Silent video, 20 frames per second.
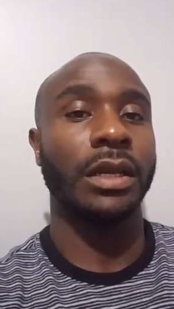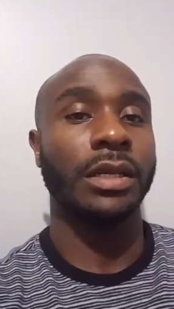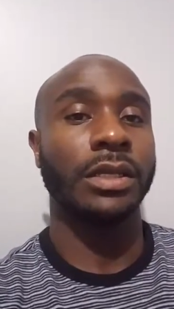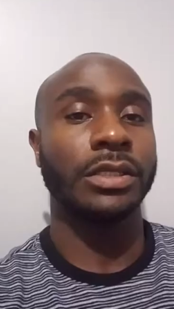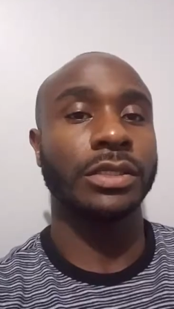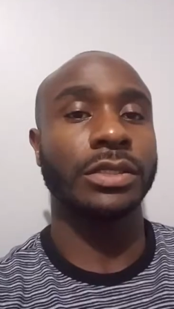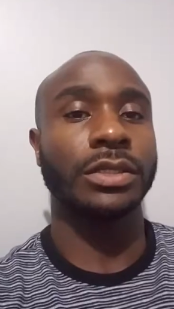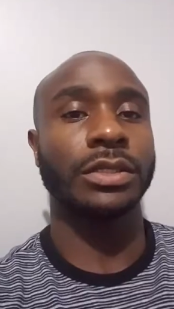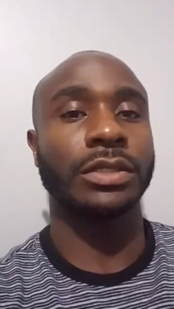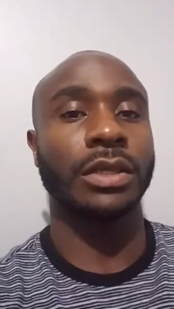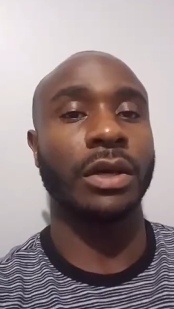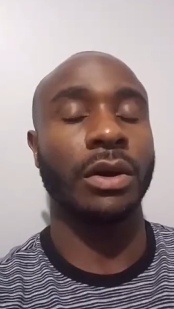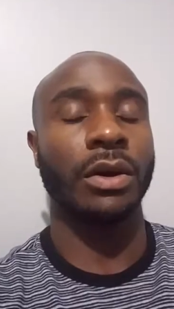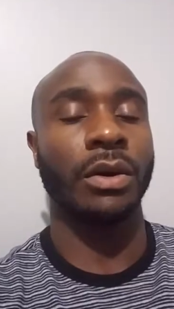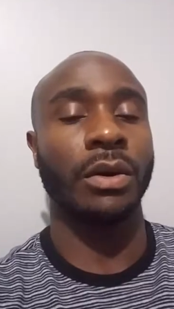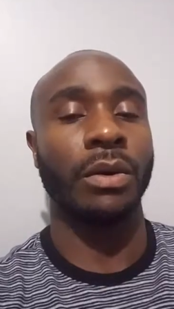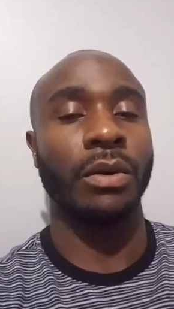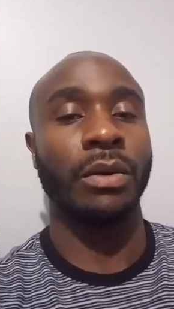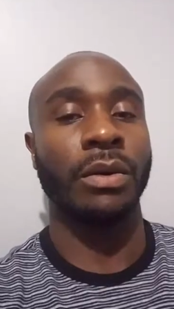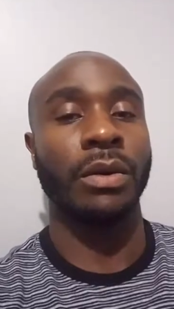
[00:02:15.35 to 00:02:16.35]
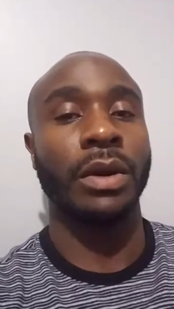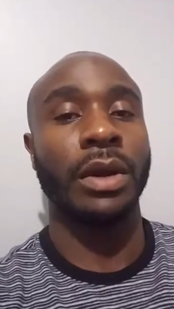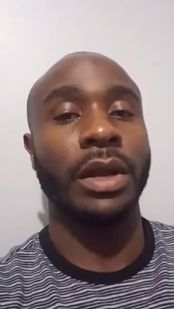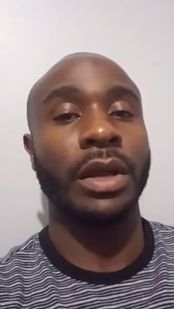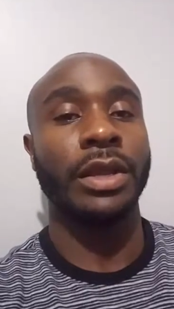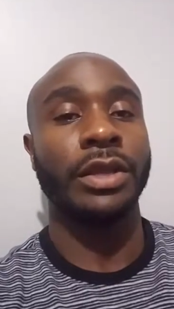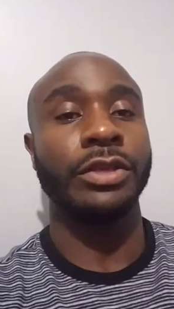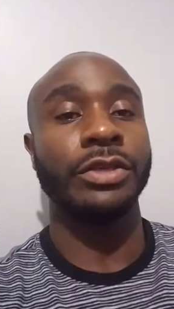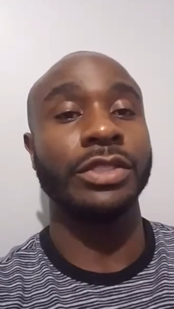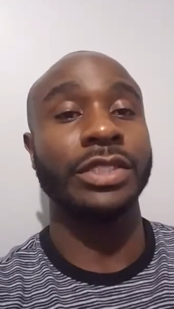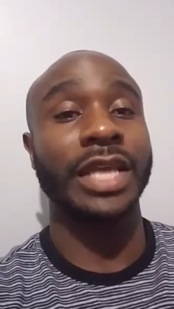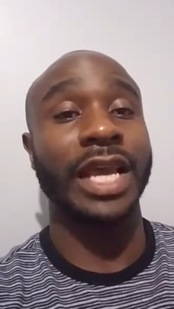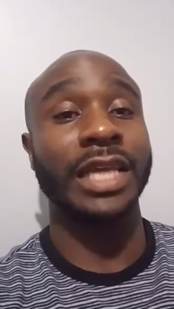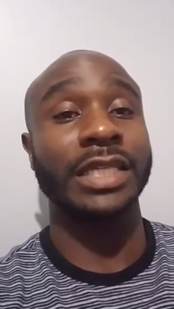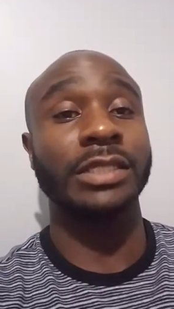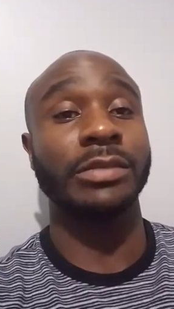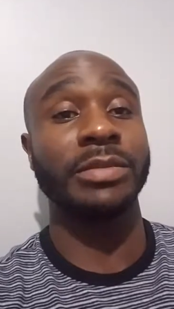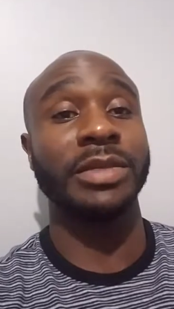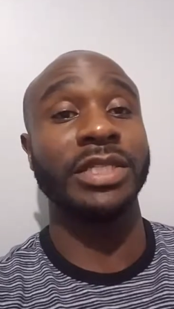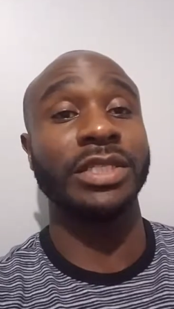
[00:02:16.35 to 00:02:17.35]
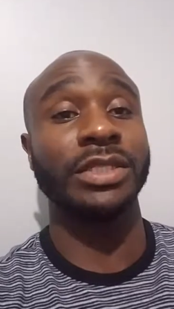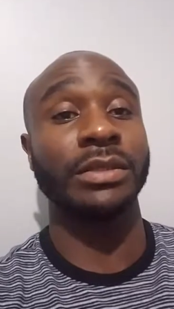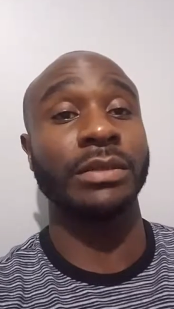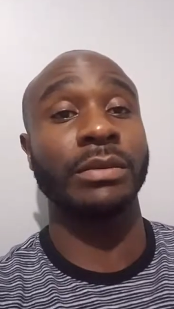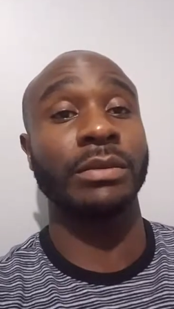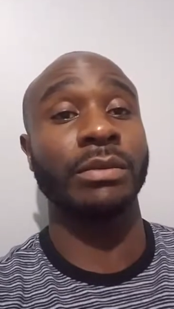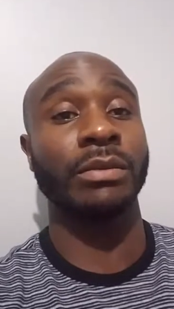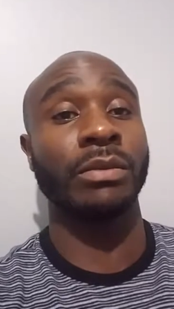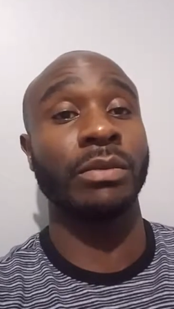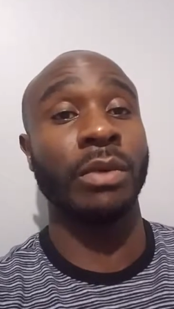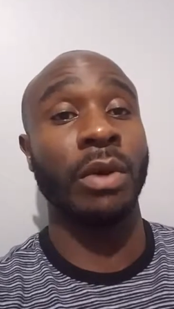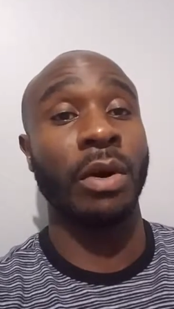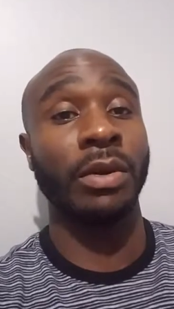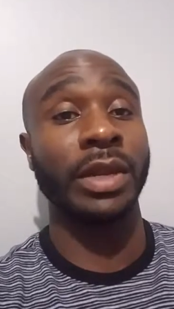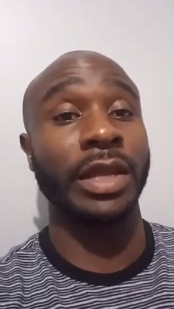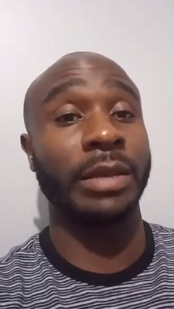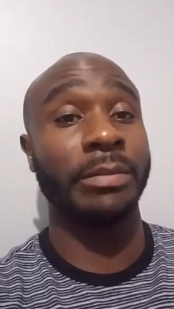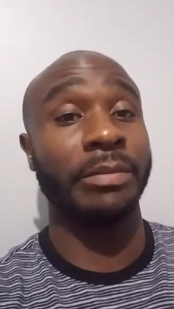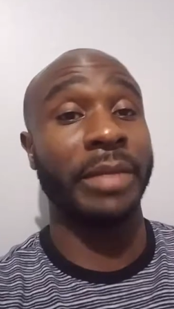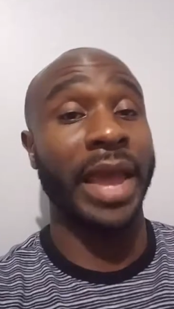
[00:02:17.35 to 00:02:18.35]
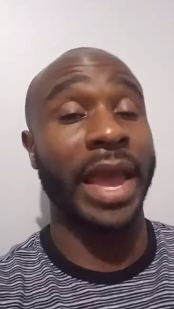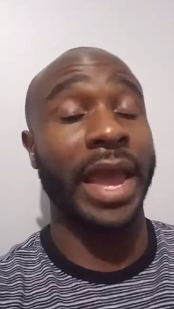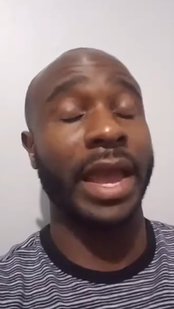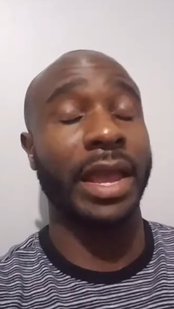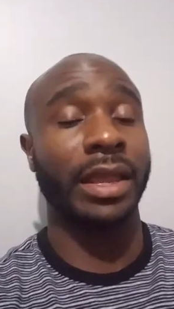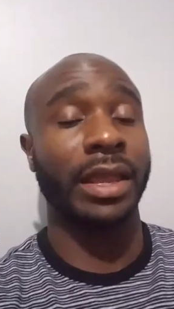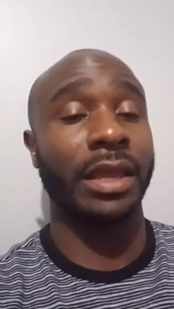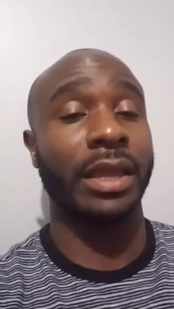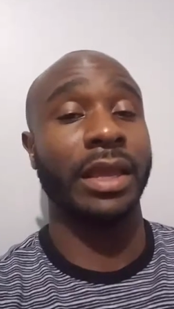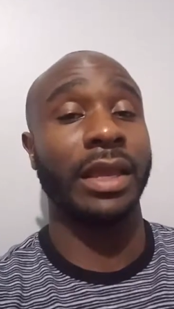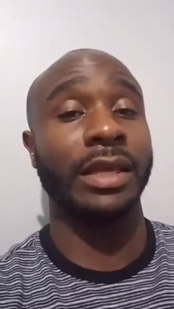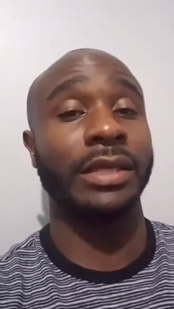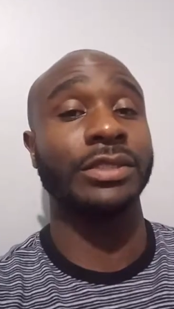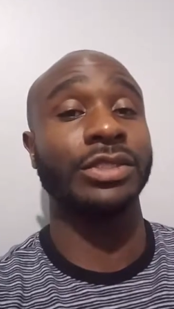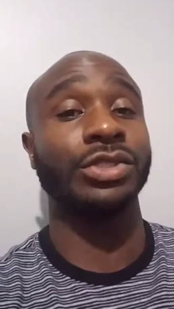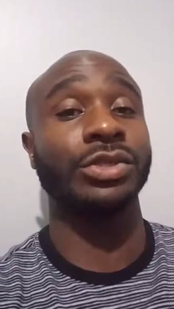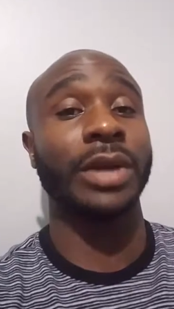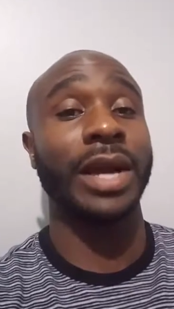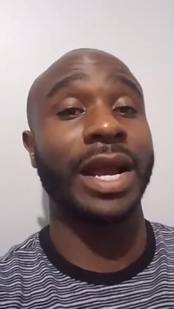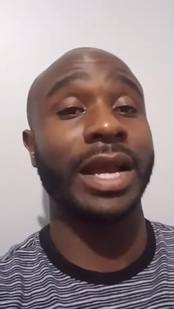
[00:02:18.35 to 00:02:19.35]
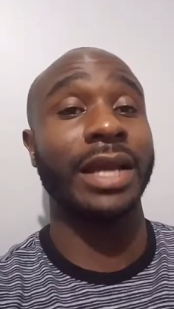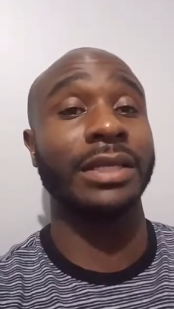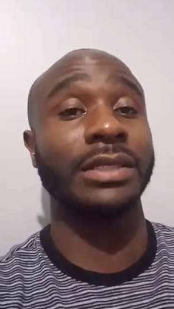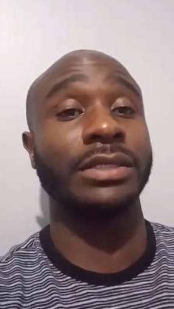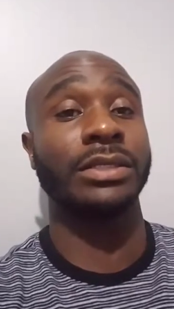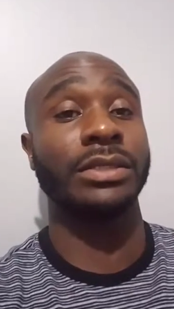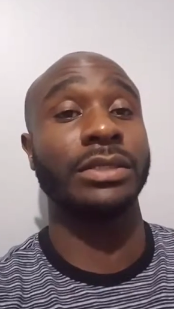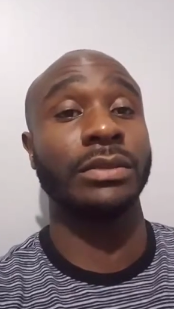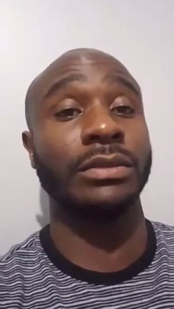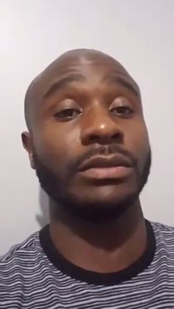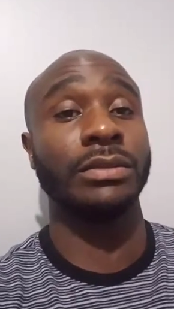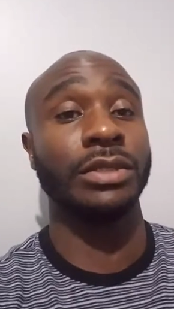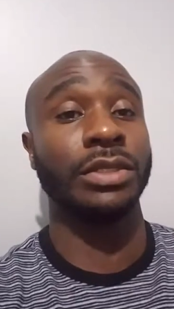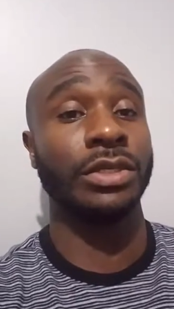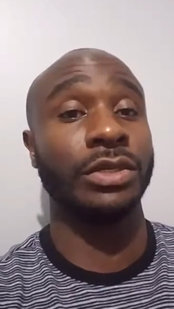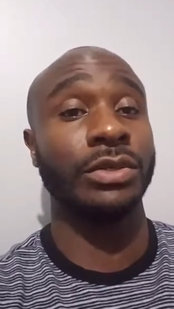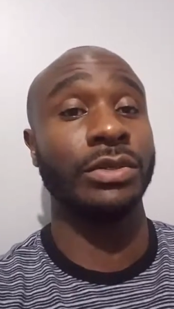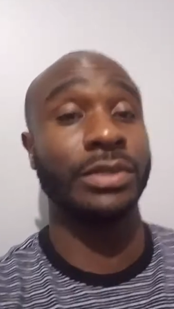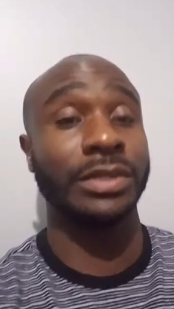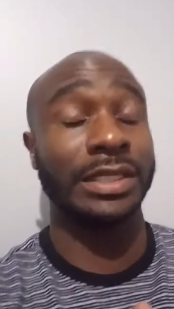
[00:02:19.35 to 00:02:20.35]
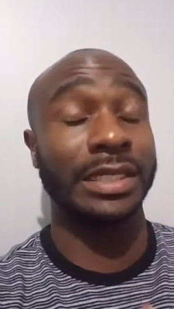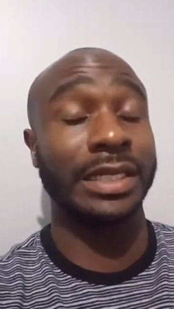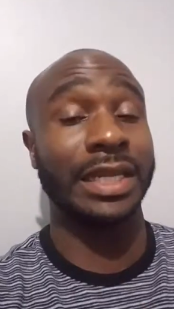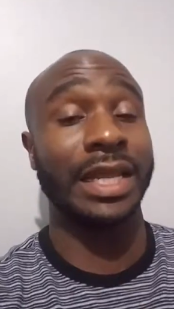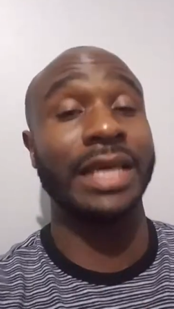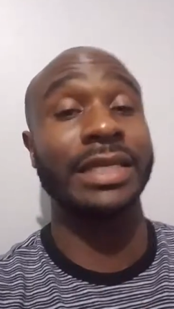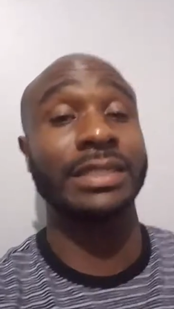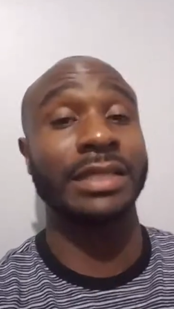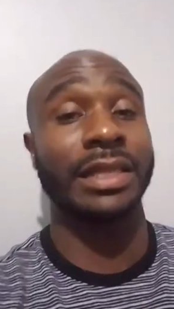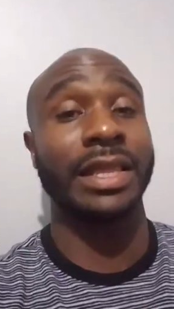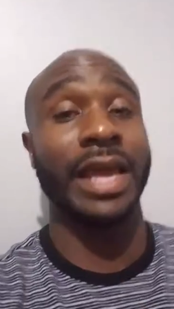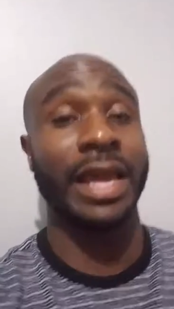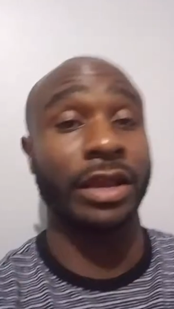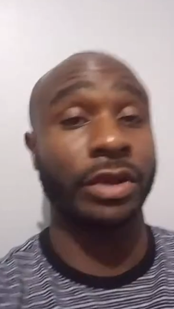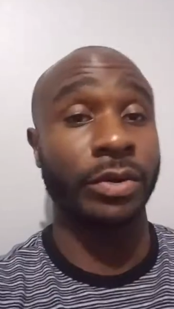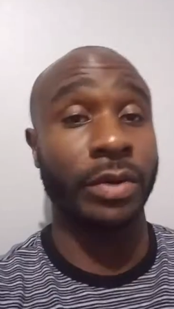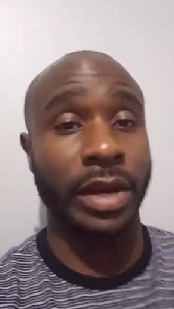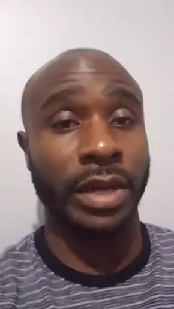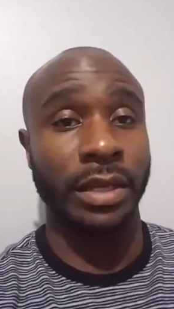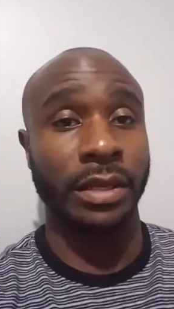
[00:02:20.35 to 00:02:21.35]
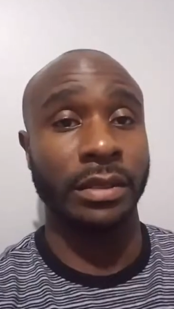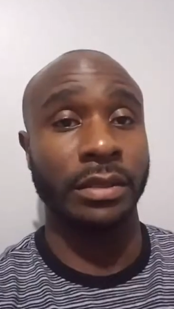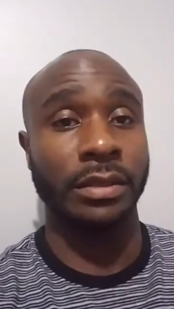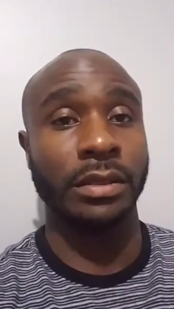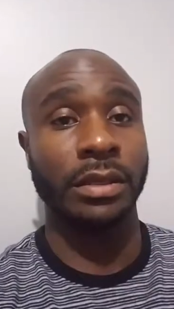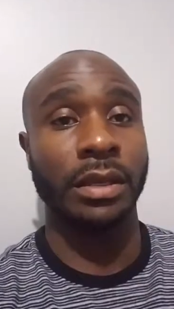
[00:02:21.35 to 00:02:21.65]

So you should actually be rolling back and trying to use less of that credit.